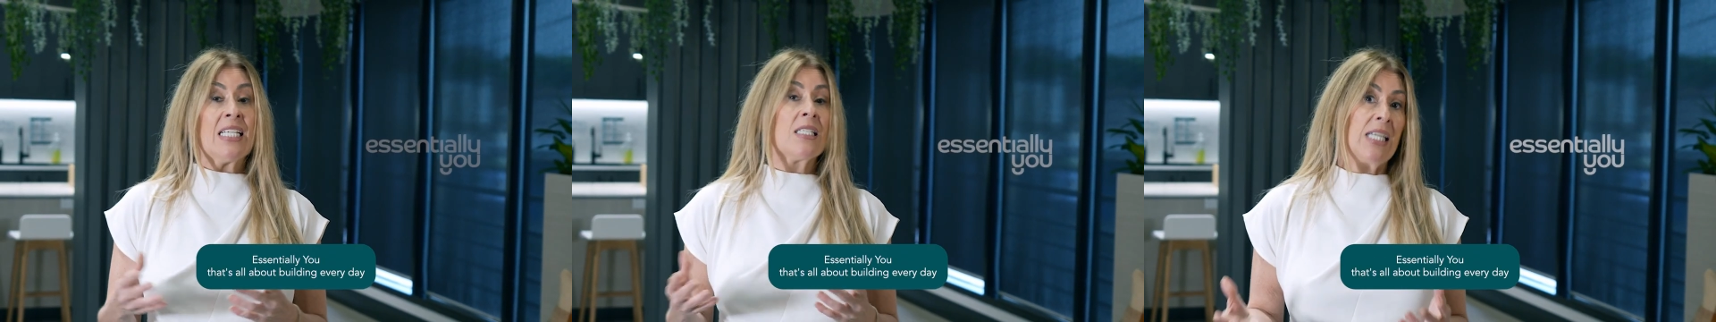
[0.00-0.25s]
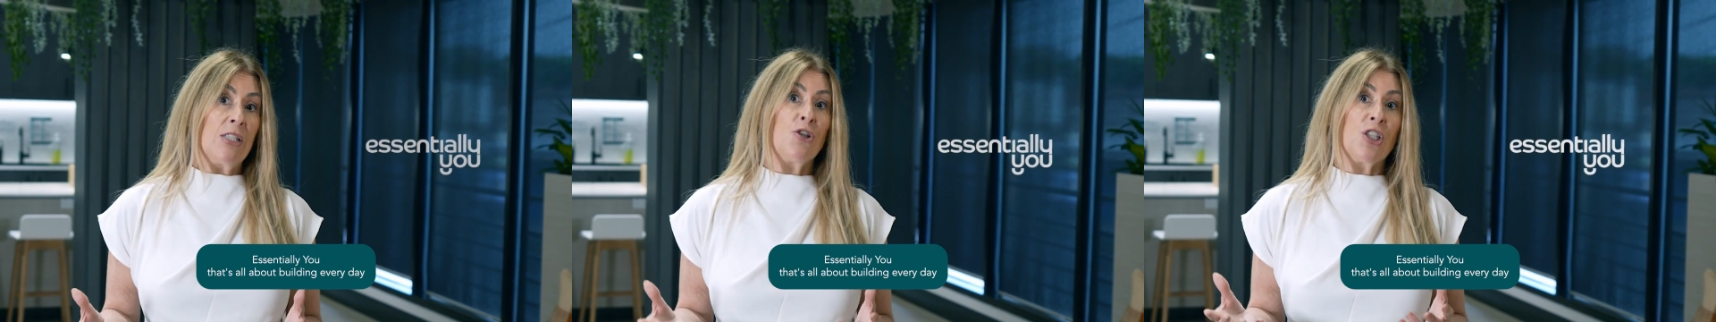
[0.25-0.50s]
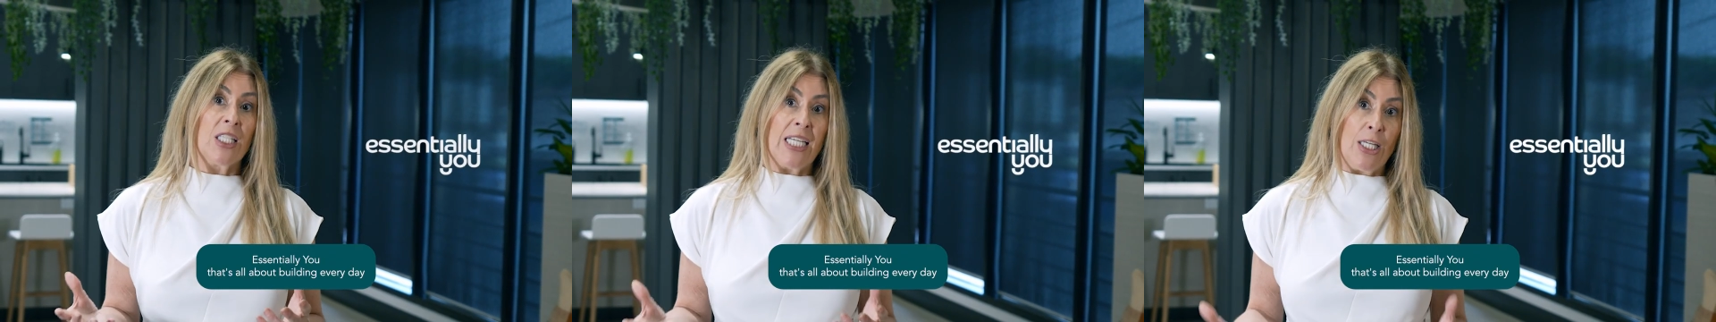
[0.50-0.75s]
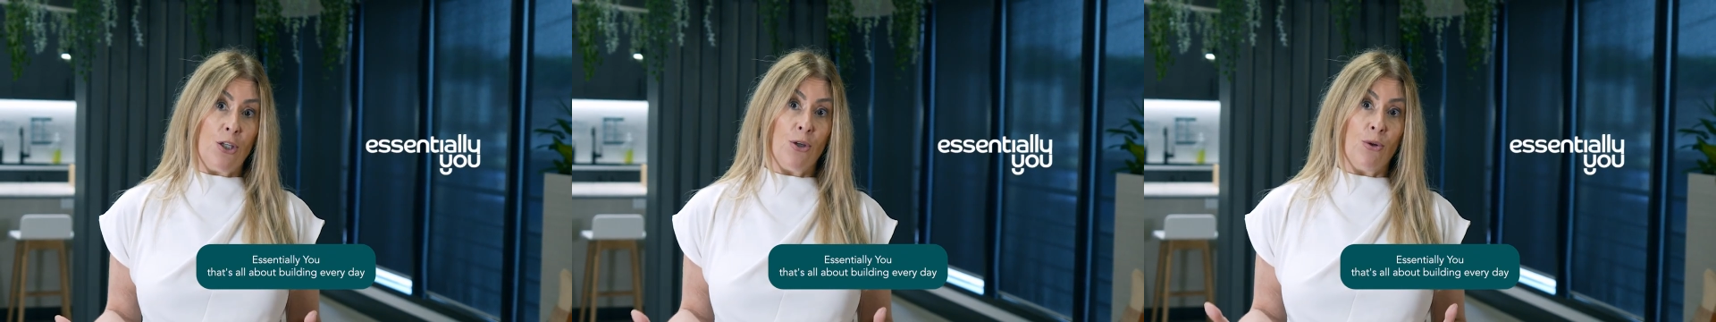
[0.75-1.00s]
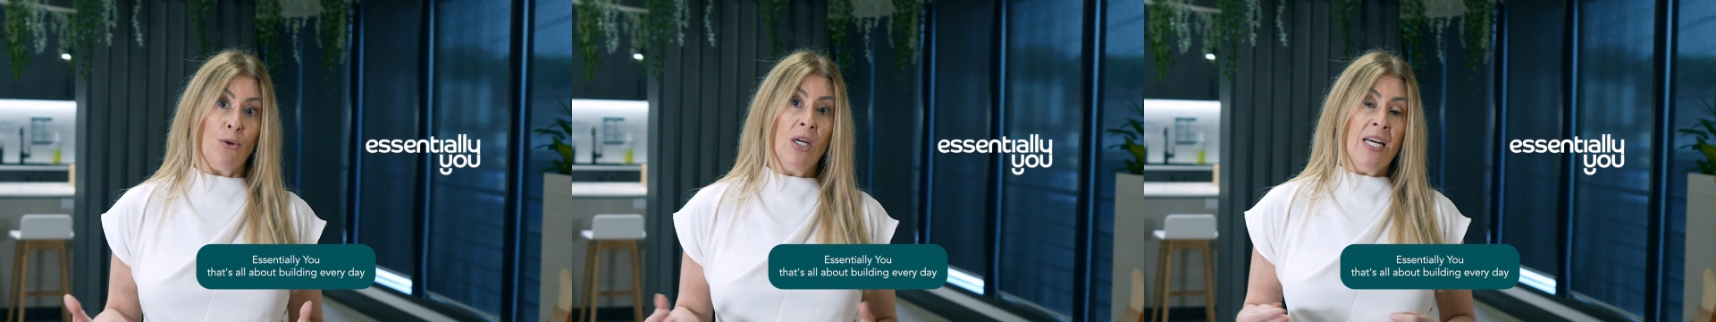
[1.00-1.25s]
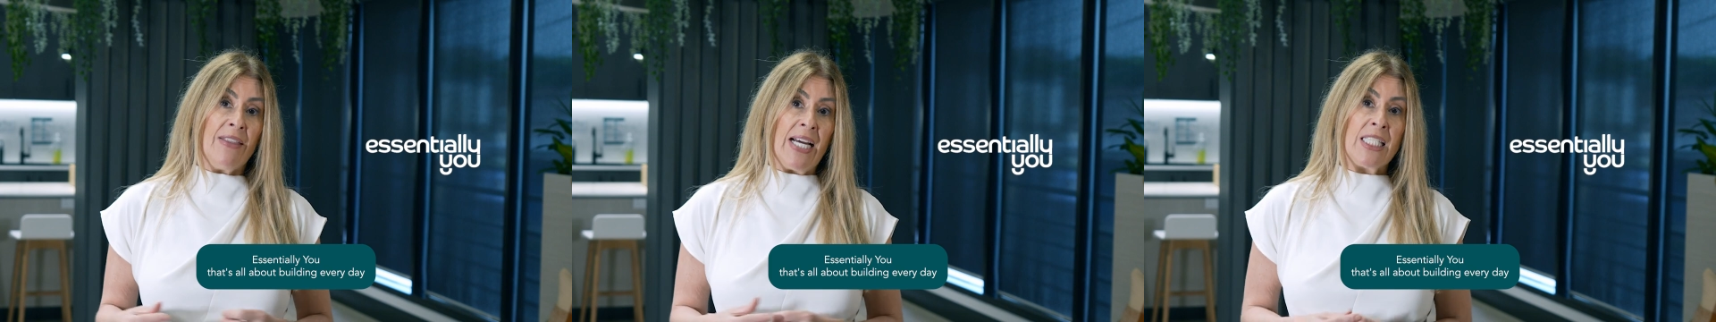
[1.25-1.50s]
Essentially You.
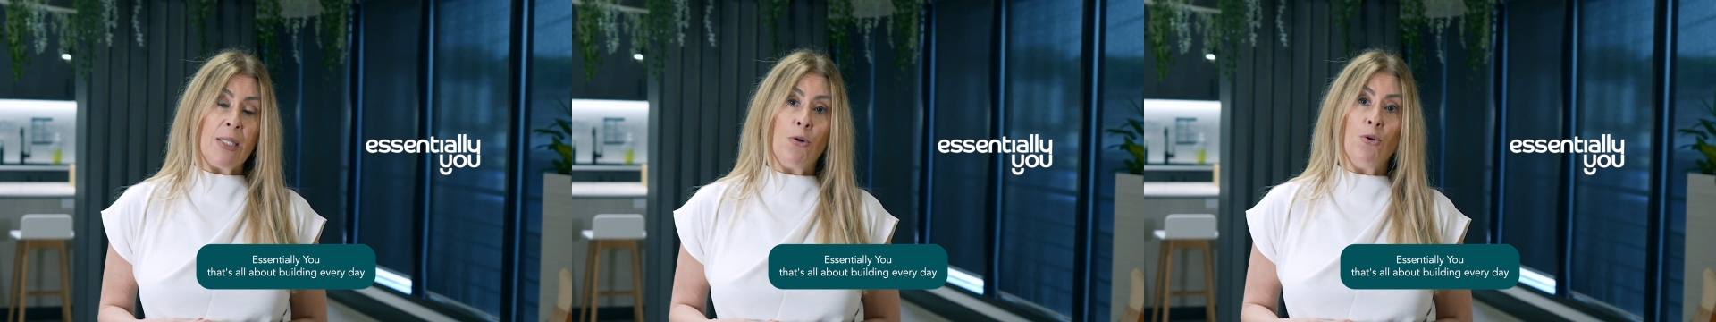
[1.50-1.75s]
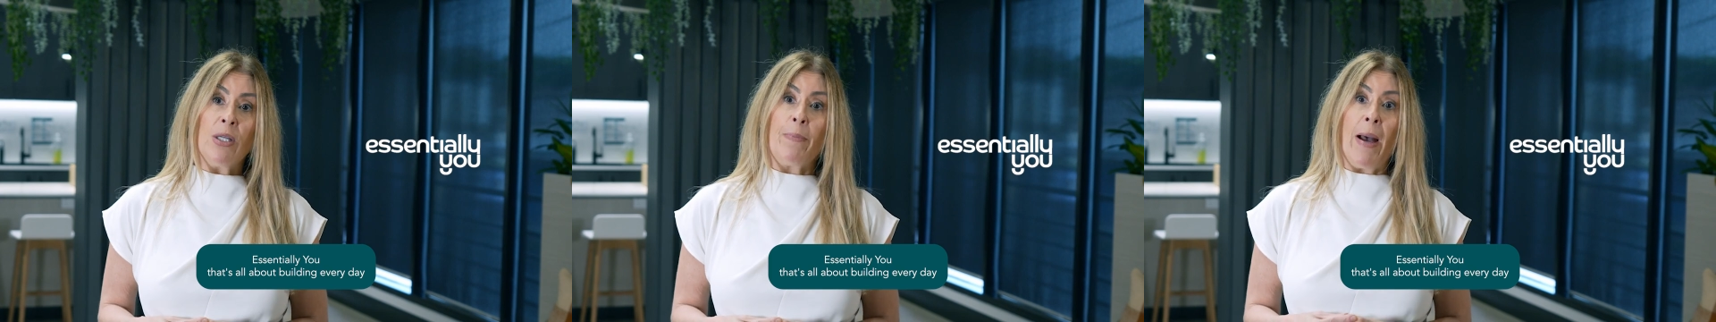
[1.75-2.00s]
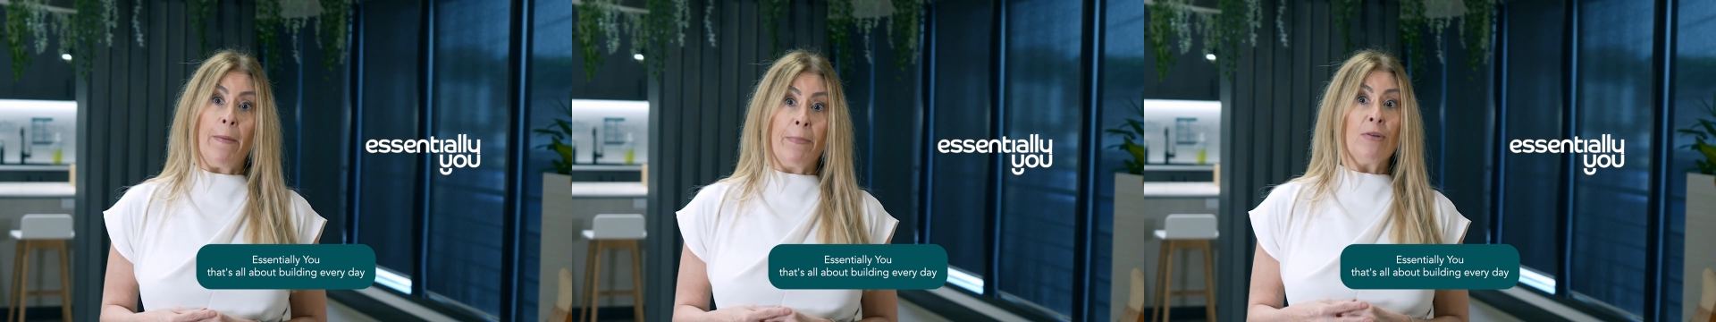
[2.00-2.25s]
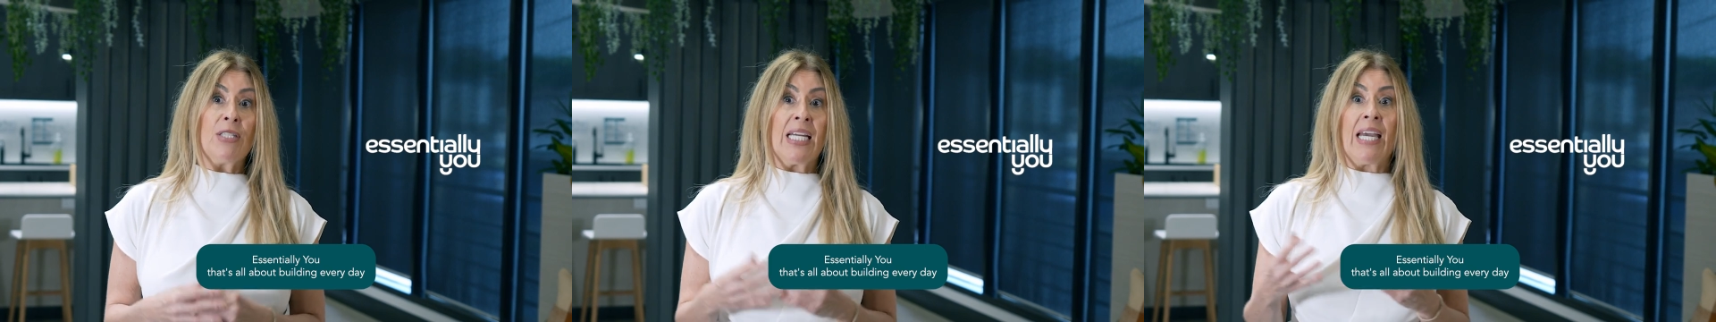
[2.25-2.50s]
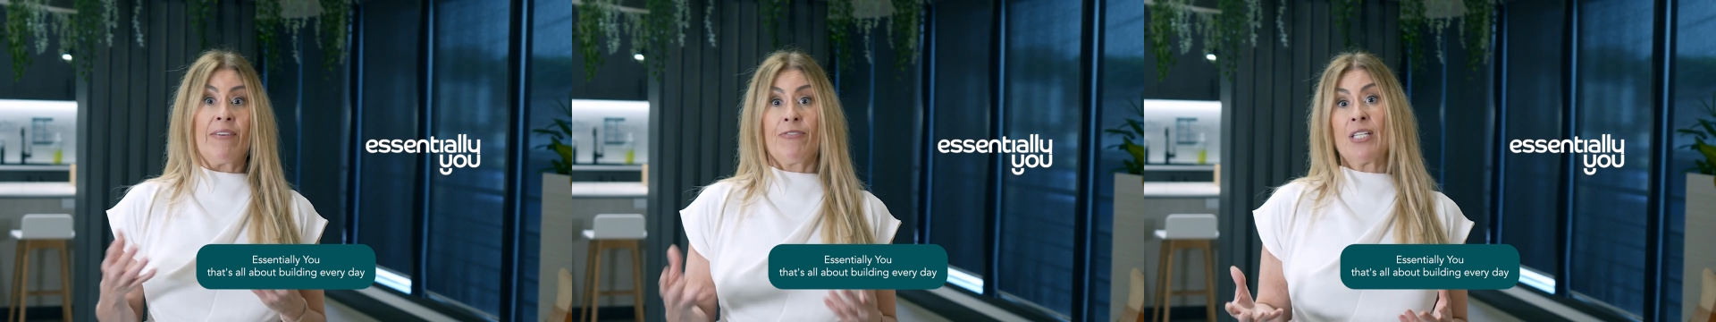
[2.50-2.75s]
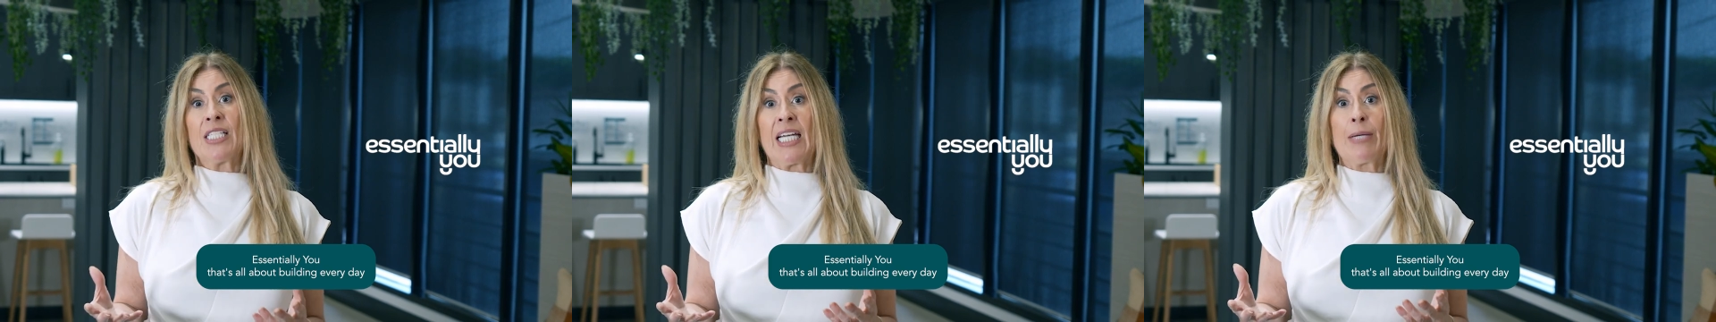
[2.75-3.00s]
That's all about building
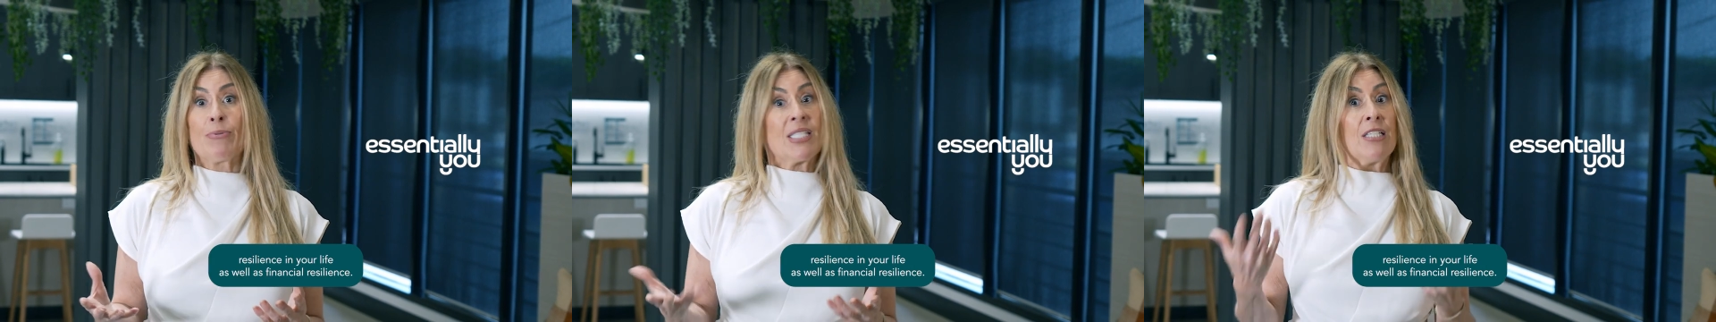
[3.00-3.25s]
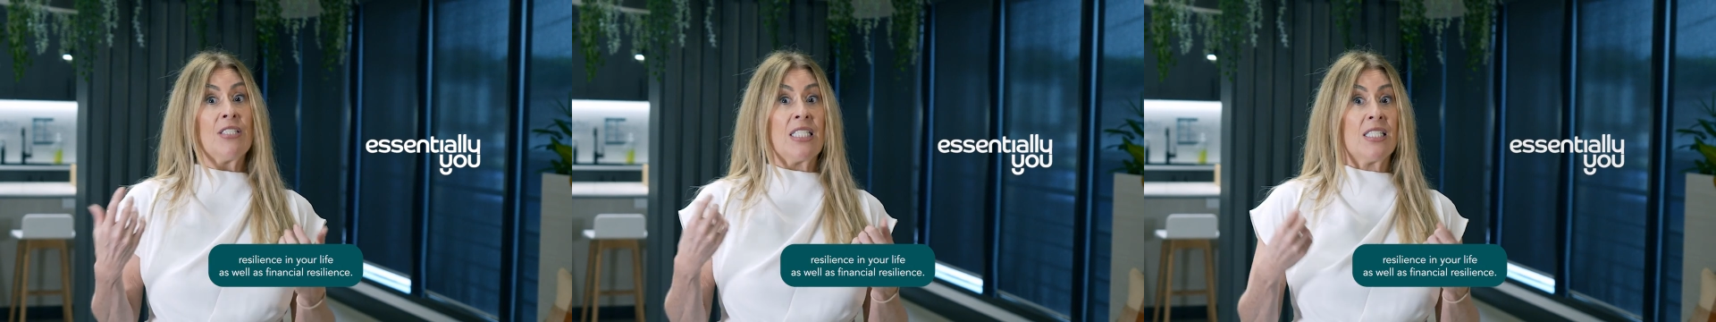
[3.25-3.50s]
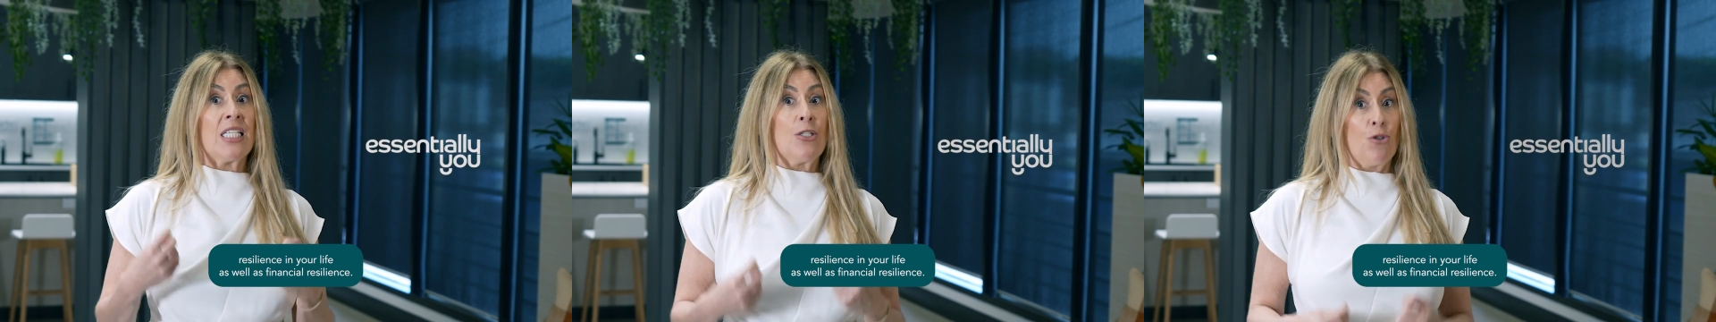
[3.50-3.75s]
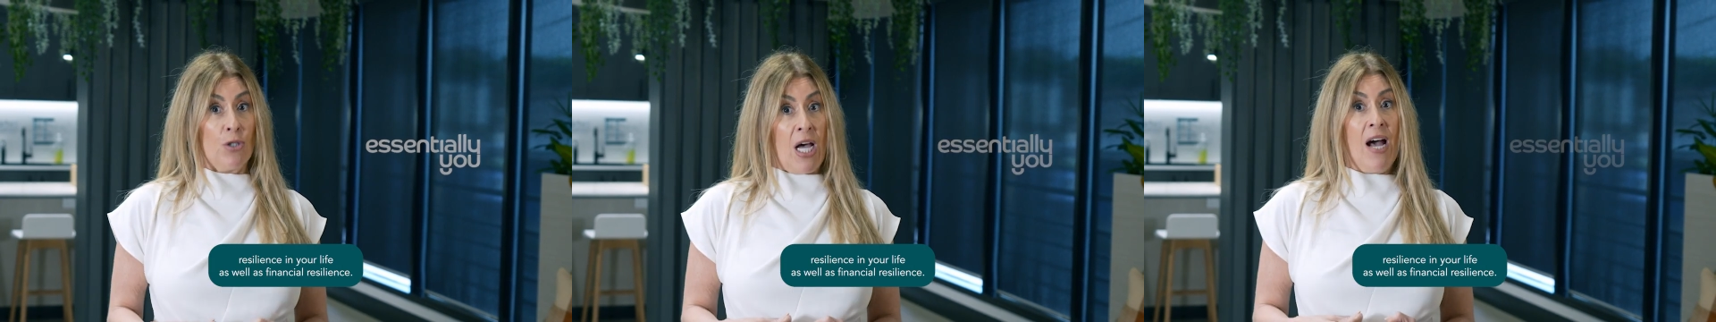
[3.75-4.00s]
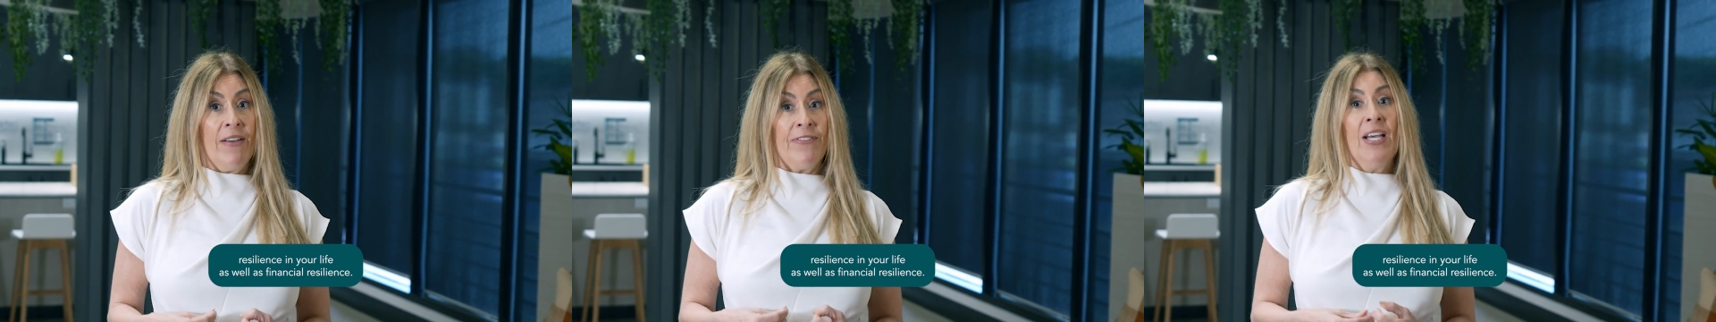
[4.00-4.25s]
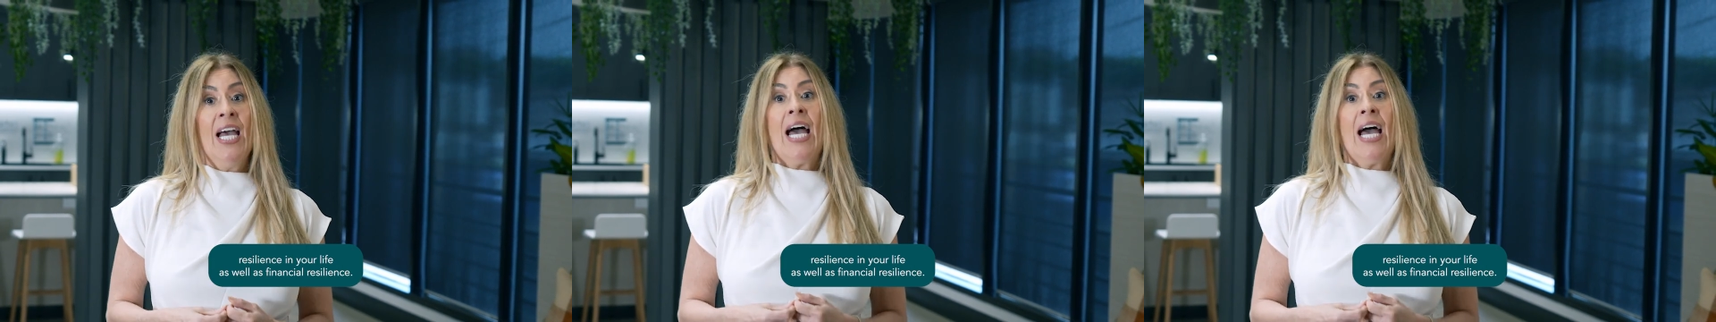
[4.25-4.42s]
everyday resilience in your life,